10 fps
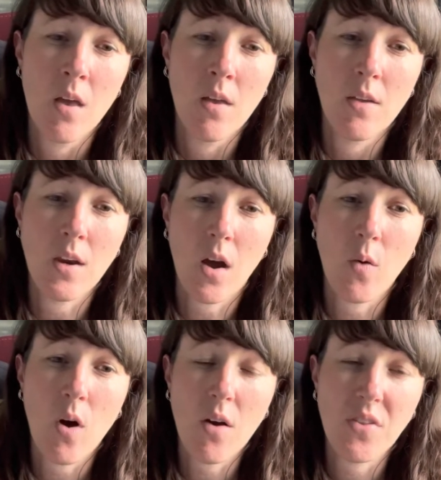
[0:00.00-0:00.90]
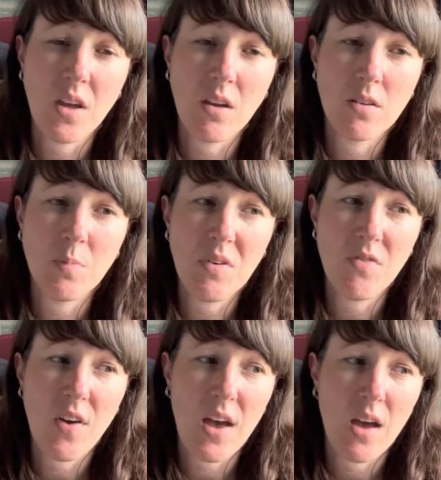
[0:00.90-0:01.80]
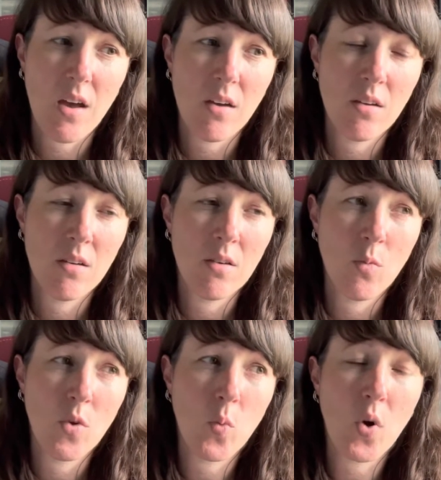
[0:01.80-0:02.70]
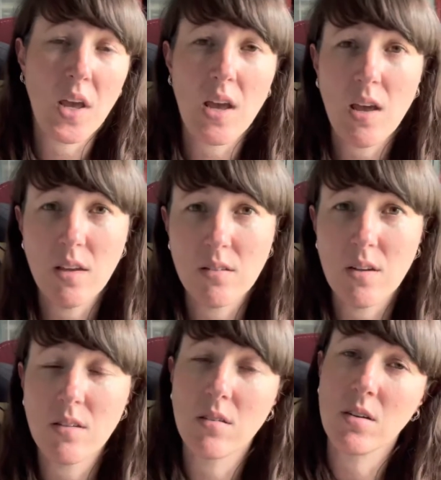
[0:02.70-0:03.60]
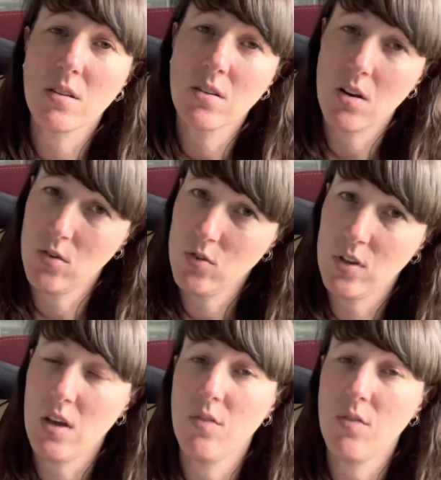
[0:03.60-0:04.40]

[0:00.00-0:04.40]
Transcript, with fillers: you know, I think to be fair, with what it is and it's an exclusive